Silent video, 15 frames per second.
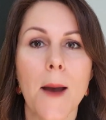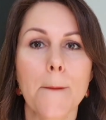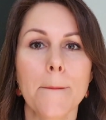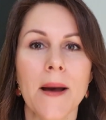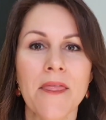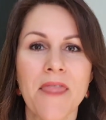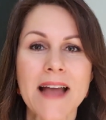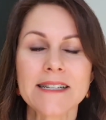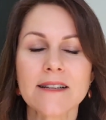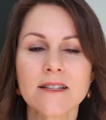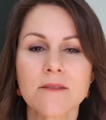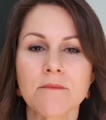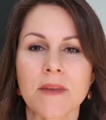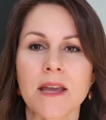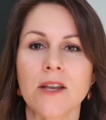But that
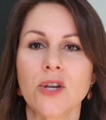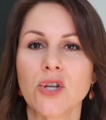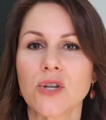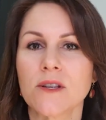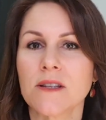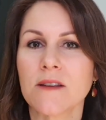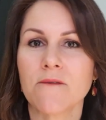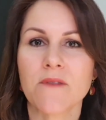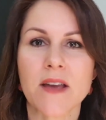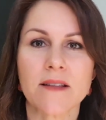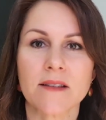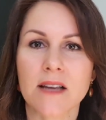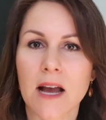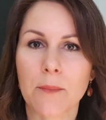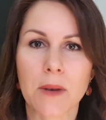doesn't mean you just
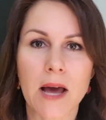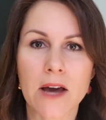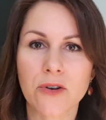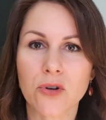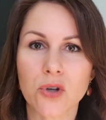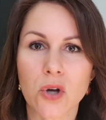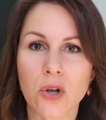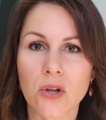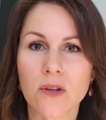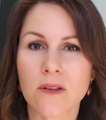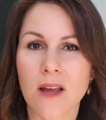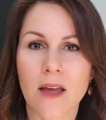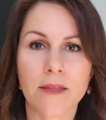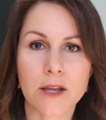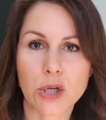invest a couple of $100
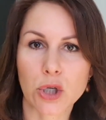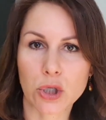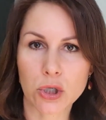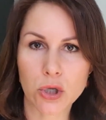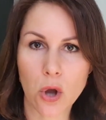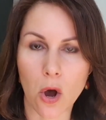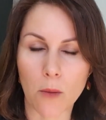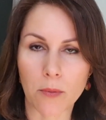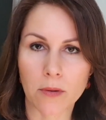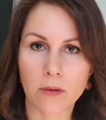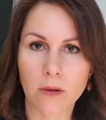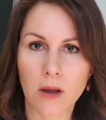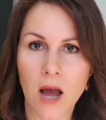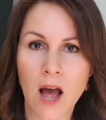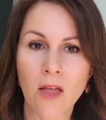and then you stop.
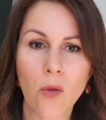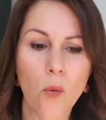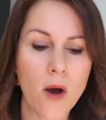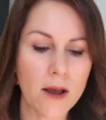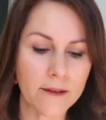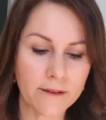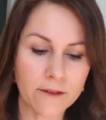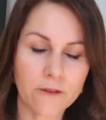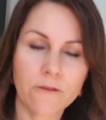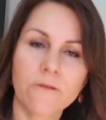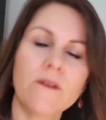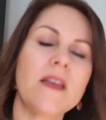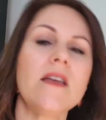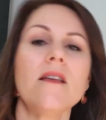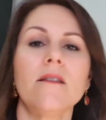Otherwise, the
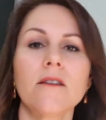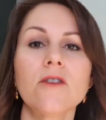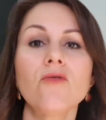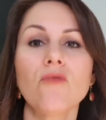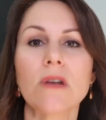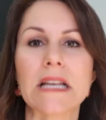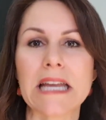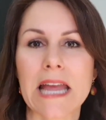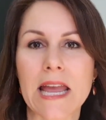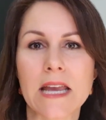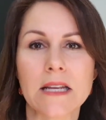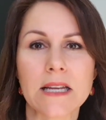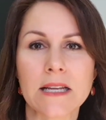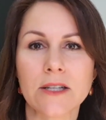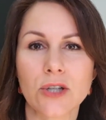fees can really
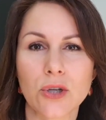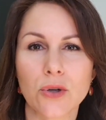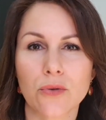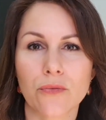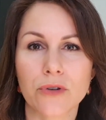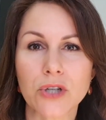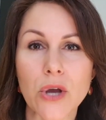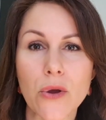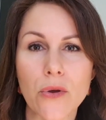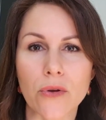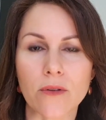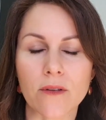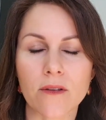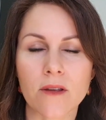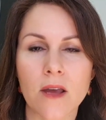eat into your
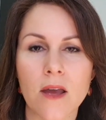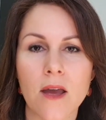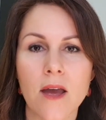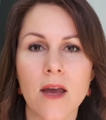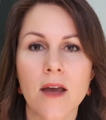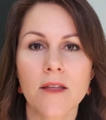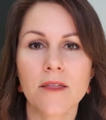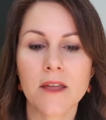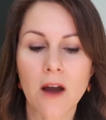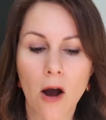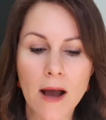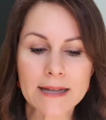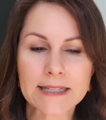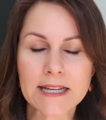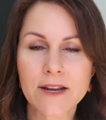returns. The
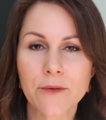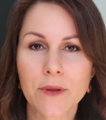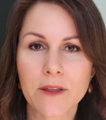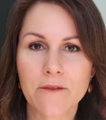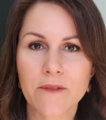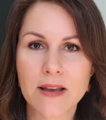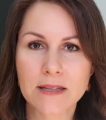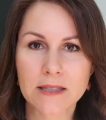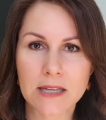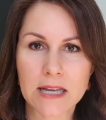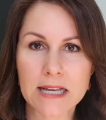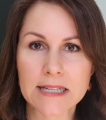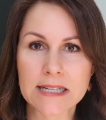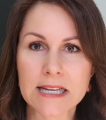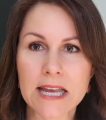idea with
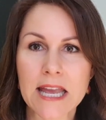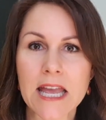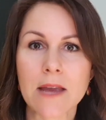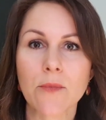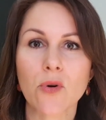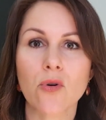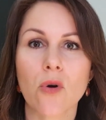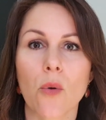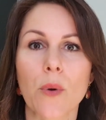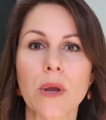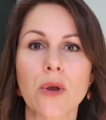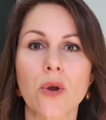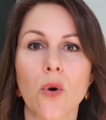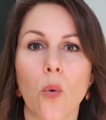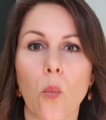investing is to keep growing your